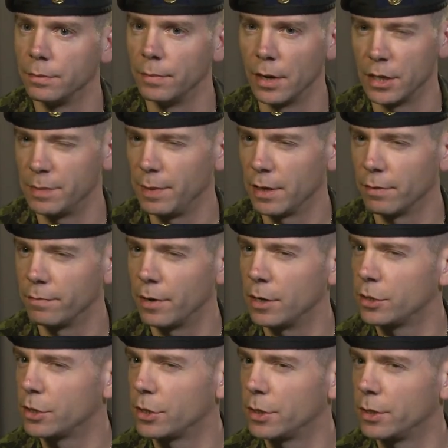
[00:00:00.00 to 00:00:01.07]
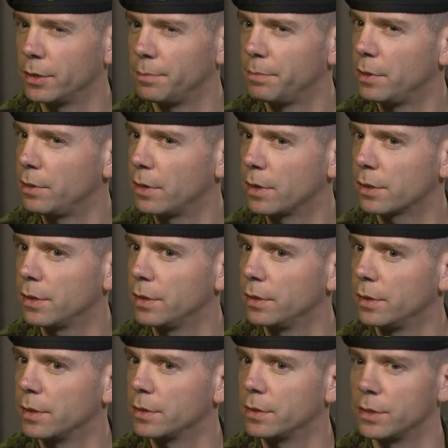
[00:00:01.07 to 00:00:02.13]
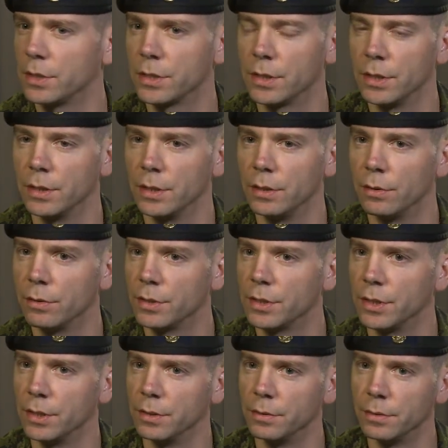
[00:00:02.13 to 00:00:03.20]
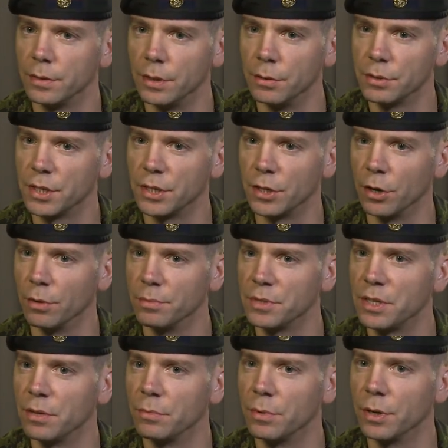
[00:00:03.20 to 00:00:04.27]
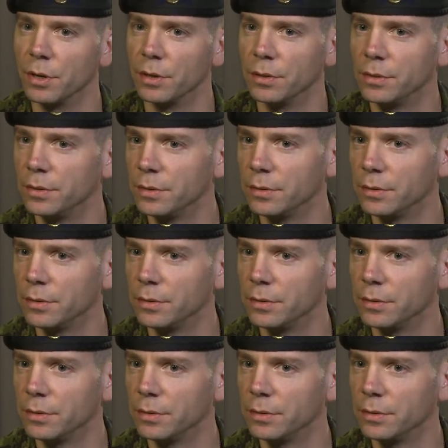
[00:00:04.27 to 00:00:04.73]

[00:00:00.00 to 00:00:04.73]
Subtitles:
May I speak in French periodically? Like just in order to use the terms that were...